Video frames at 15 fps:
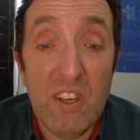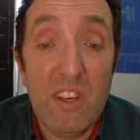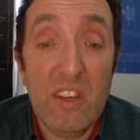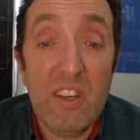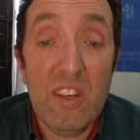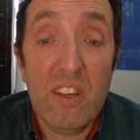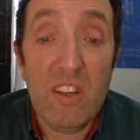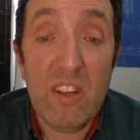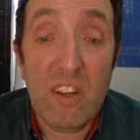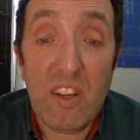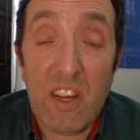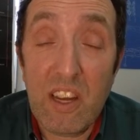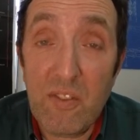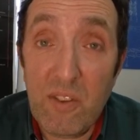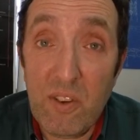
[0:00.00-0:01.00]

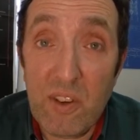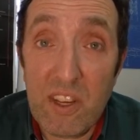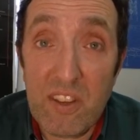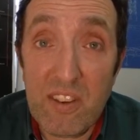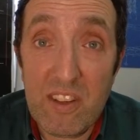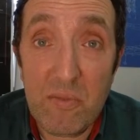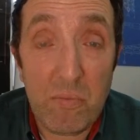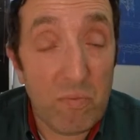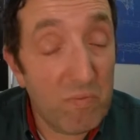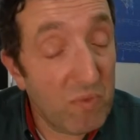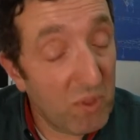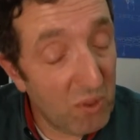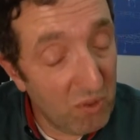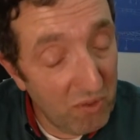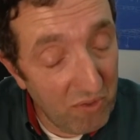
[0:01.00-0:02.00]
have a look at them,
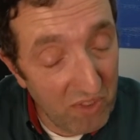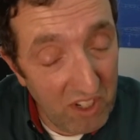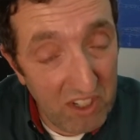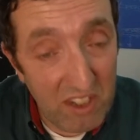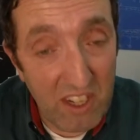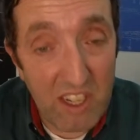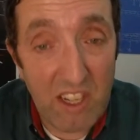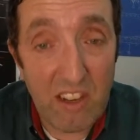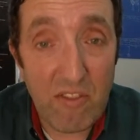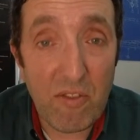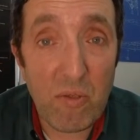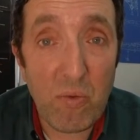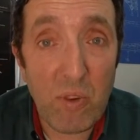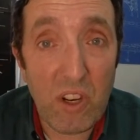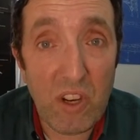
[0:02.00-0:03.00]
you'll find I have
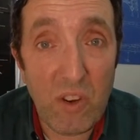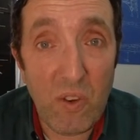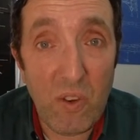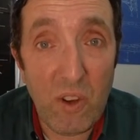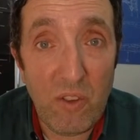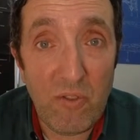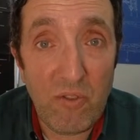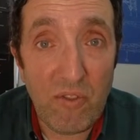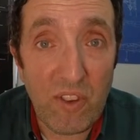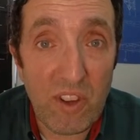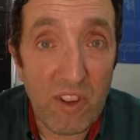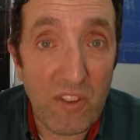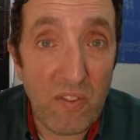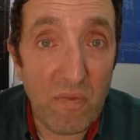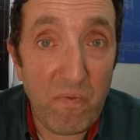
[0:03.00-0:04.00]
quite a lot of
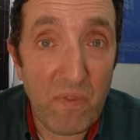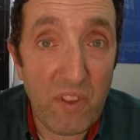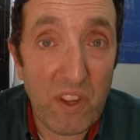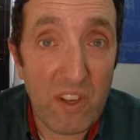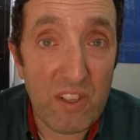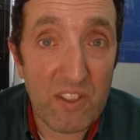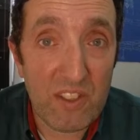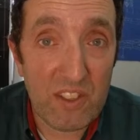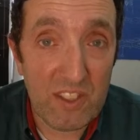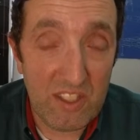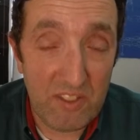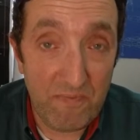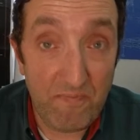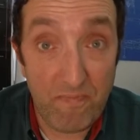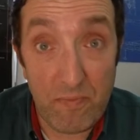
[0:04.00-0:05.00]

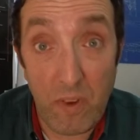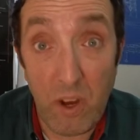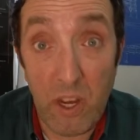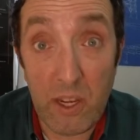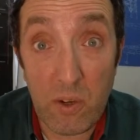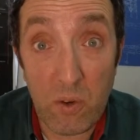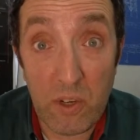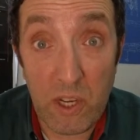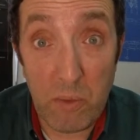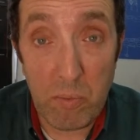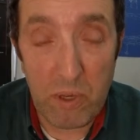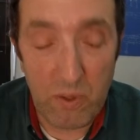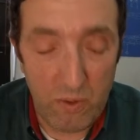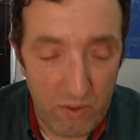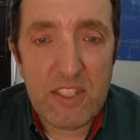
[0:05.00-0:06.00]
nice iconic
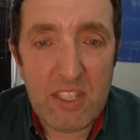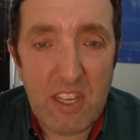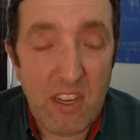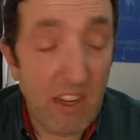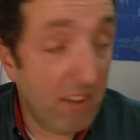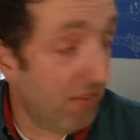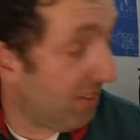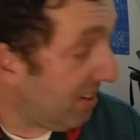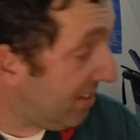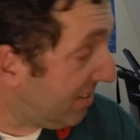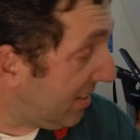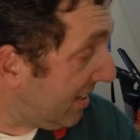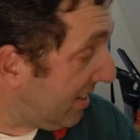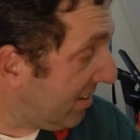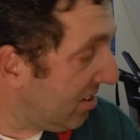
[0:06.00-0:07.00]
builds. I feel it's
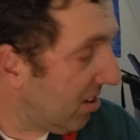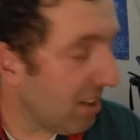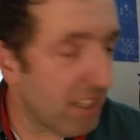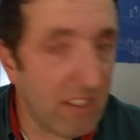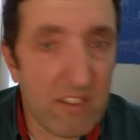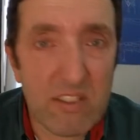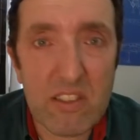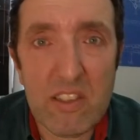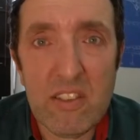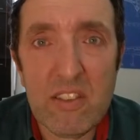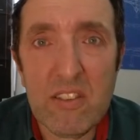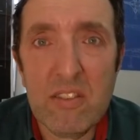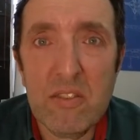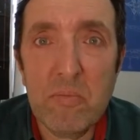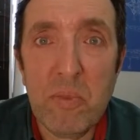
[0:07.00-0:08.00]
getting dark outside,
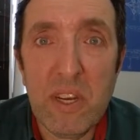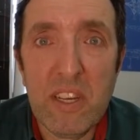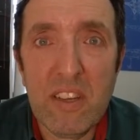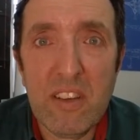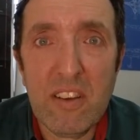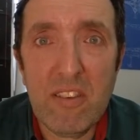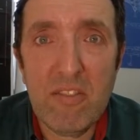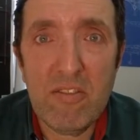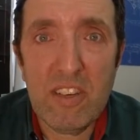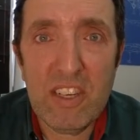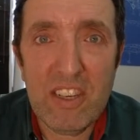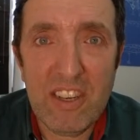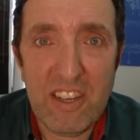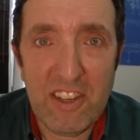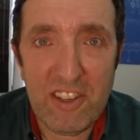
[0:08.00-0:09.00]
so it might
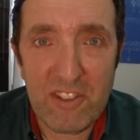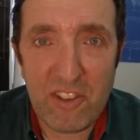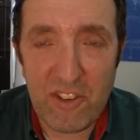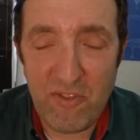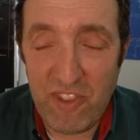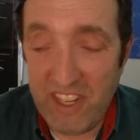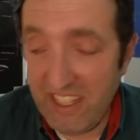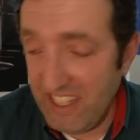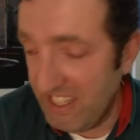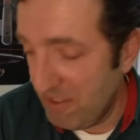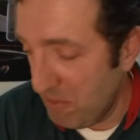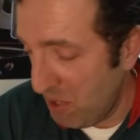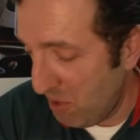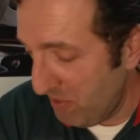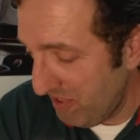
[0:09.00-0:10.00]
go start raining in a
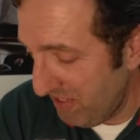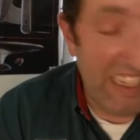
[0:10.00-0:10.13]
moment.